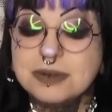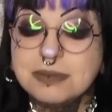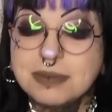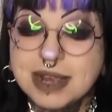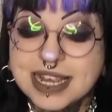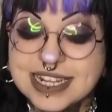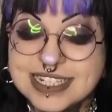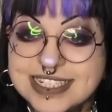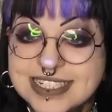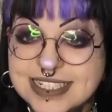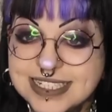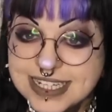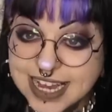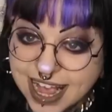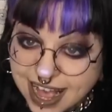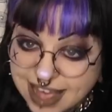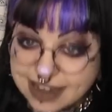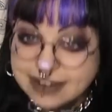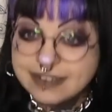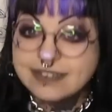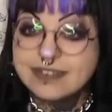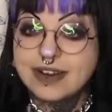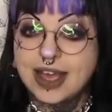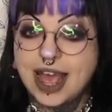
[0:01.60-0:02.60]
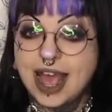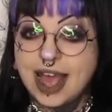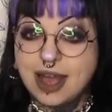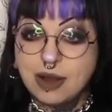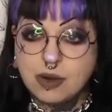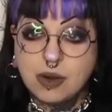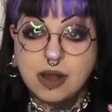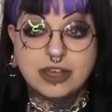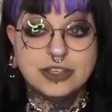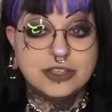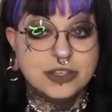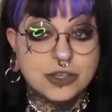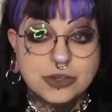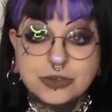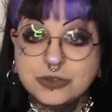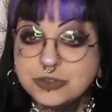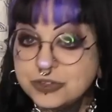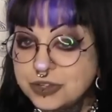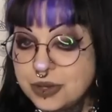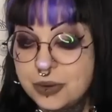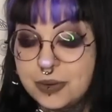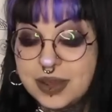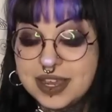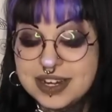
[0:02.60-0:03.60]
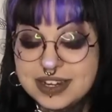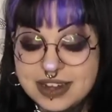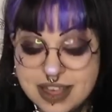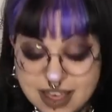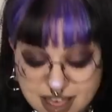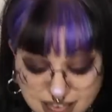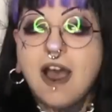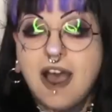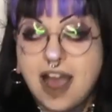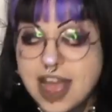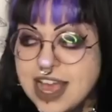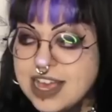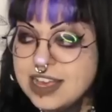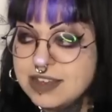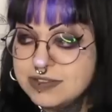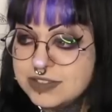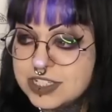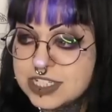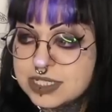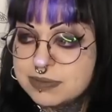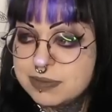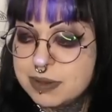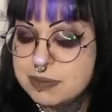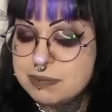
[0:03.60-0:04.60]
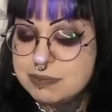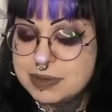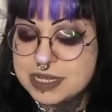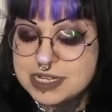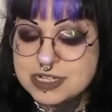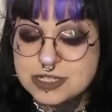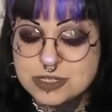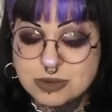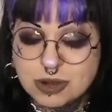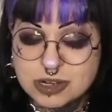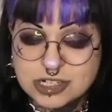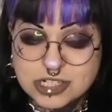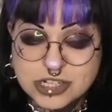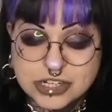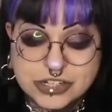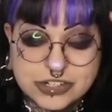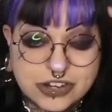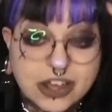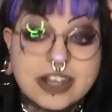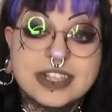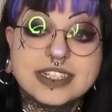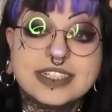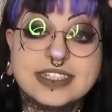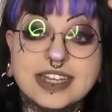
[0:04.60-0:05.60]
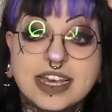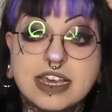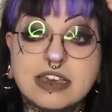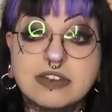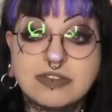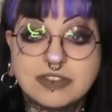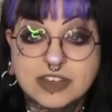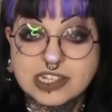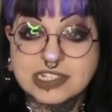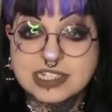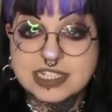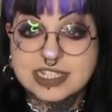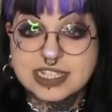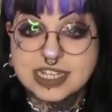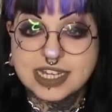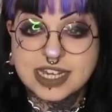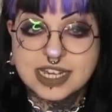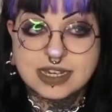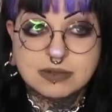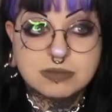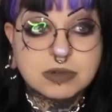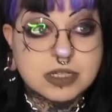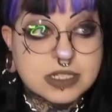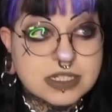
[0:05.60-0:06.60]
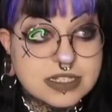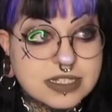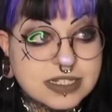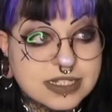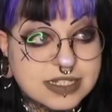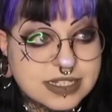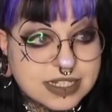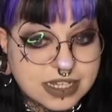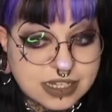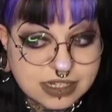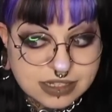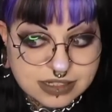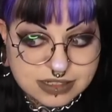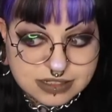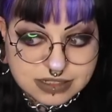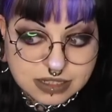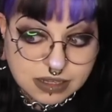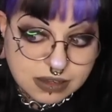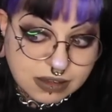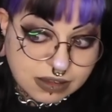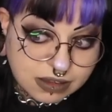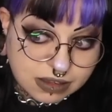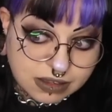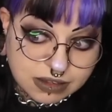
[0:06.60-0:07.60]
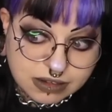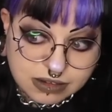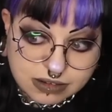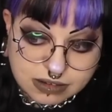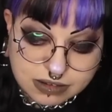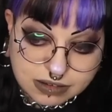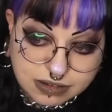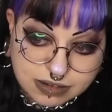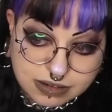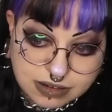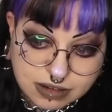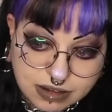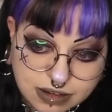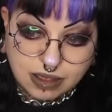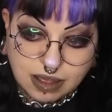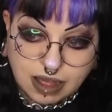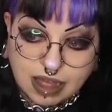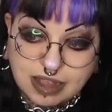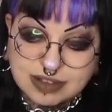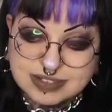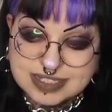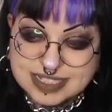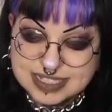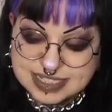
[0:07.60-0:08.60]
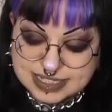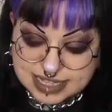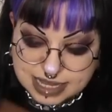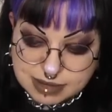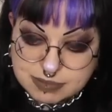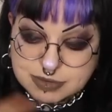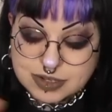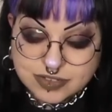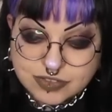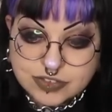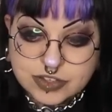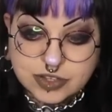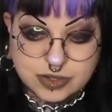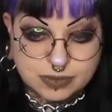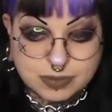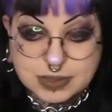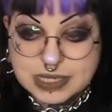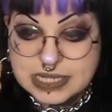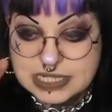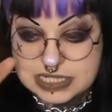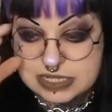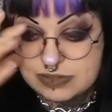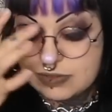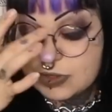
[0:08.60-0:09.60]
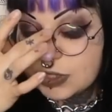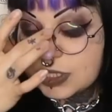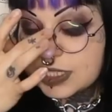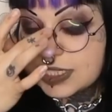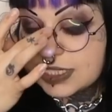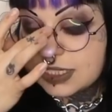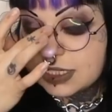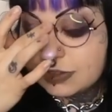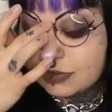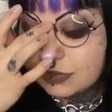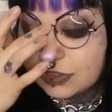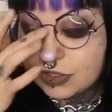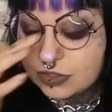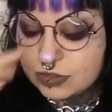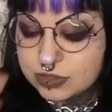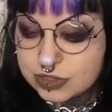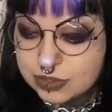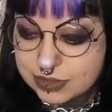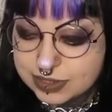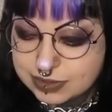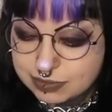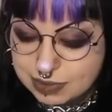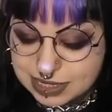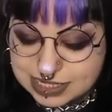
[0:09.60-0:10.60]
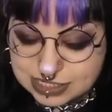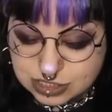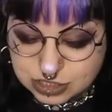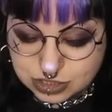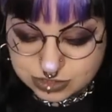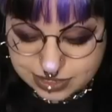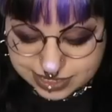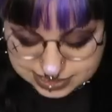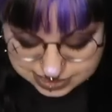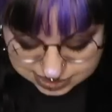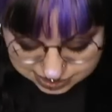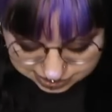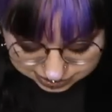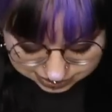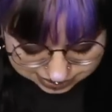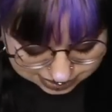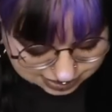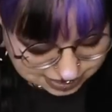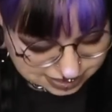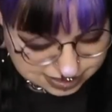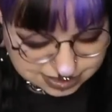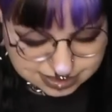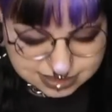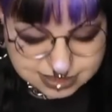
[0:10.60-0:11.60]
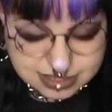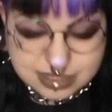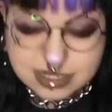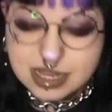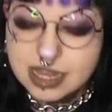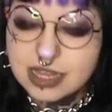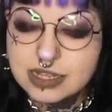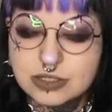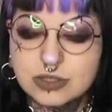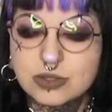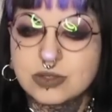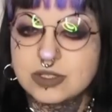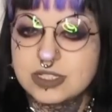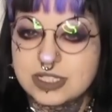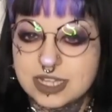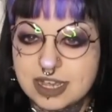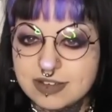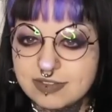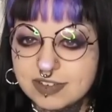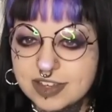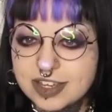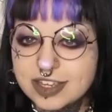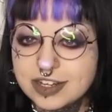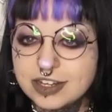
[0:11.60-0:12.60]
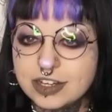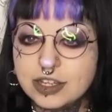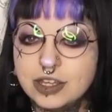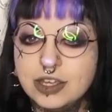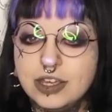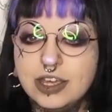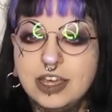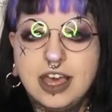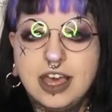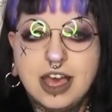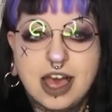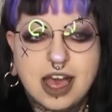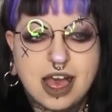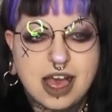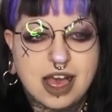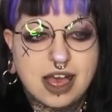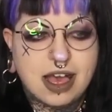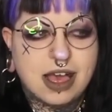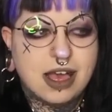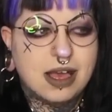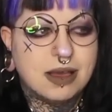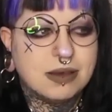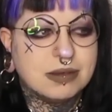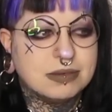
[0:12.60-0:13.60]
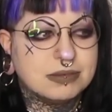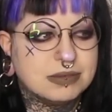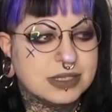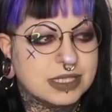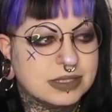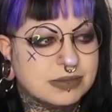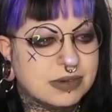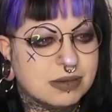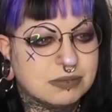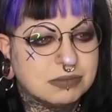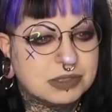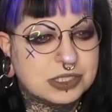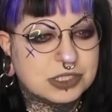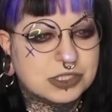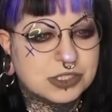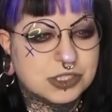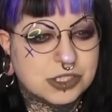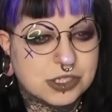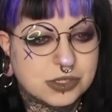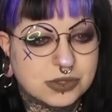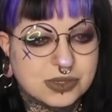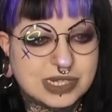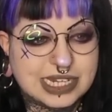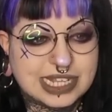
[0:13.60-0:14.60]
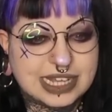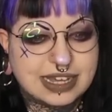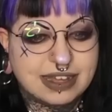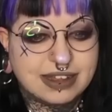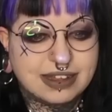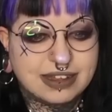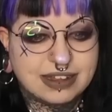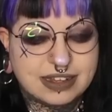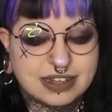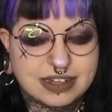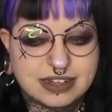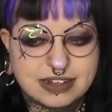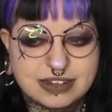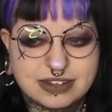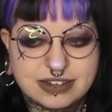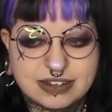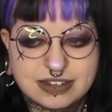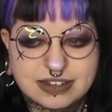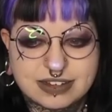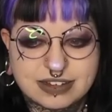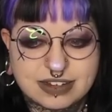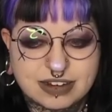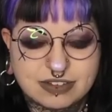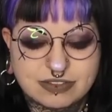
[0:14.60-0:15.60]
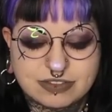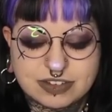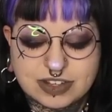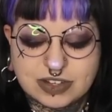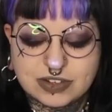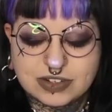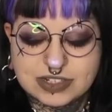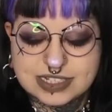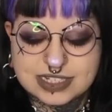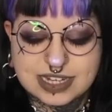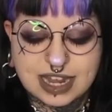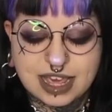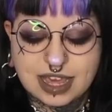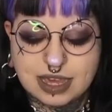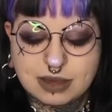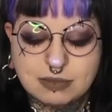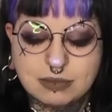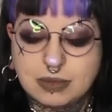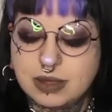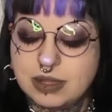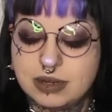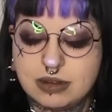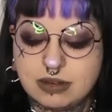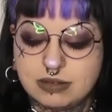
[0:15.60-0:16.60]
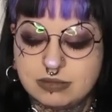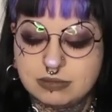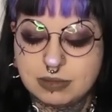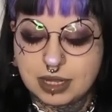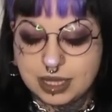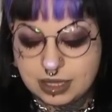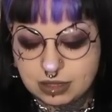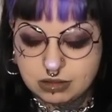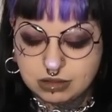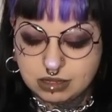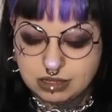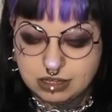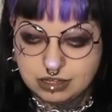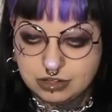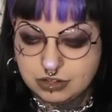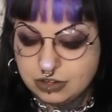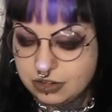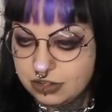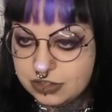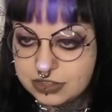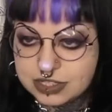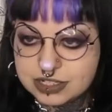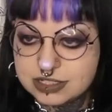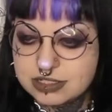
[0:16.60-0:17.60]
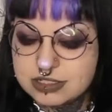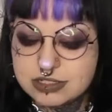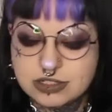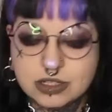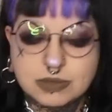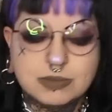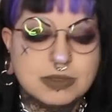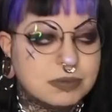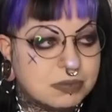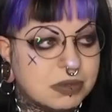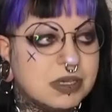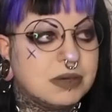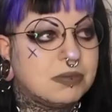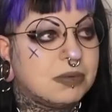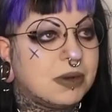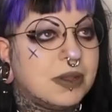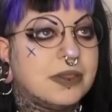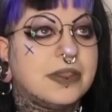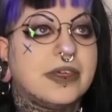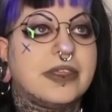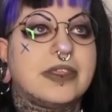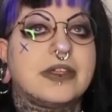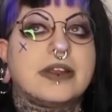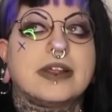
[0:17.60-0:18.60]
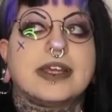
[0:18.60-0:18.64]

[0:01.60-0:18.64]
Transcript: my channel. How are you doing? I have just been binge watching 90 Day Fiancé in one season. I skipped a few because I've already seen a few, so it went straight to like season 6 or 7, the one with Julia and I've forgotten his name. Oh my god, there's so many people on there that I